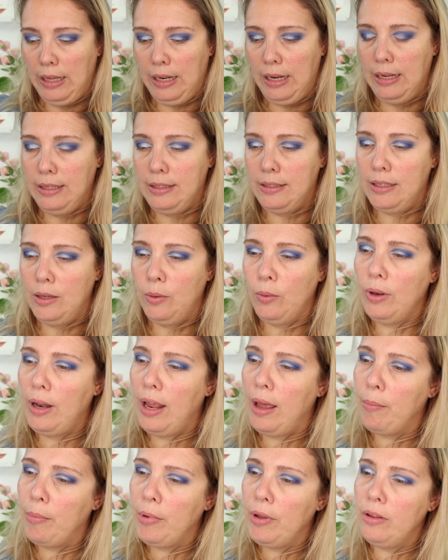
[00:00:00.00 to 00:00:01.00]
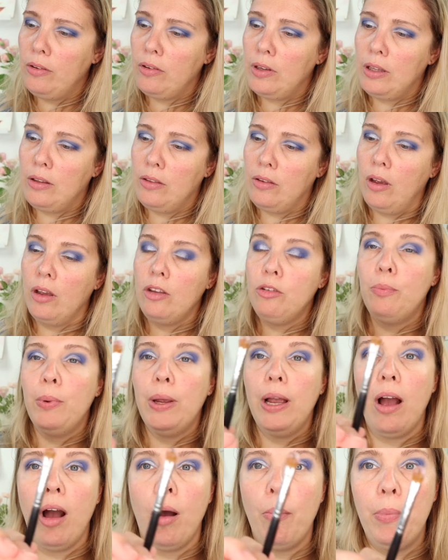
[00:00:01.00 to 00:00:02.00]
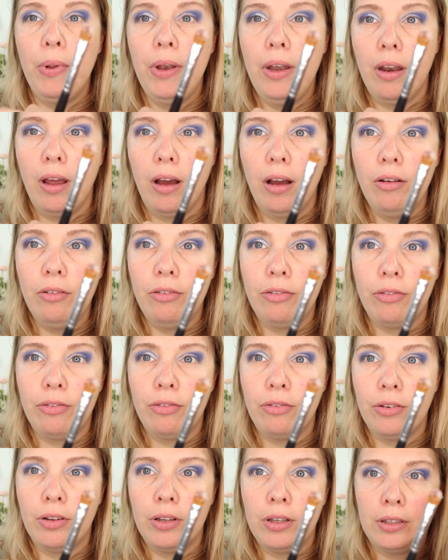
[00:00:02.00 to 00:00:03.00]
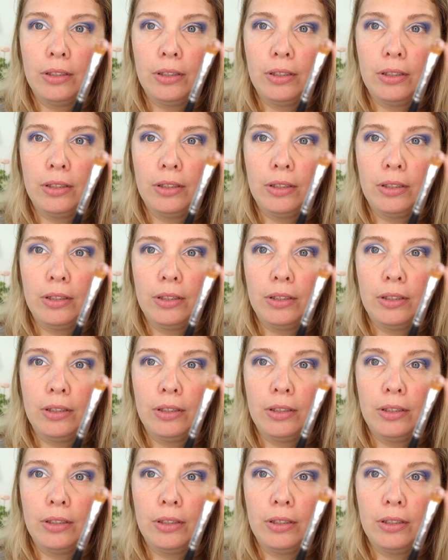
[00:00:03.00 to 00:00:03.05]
let's see what happens. It does pick up enough,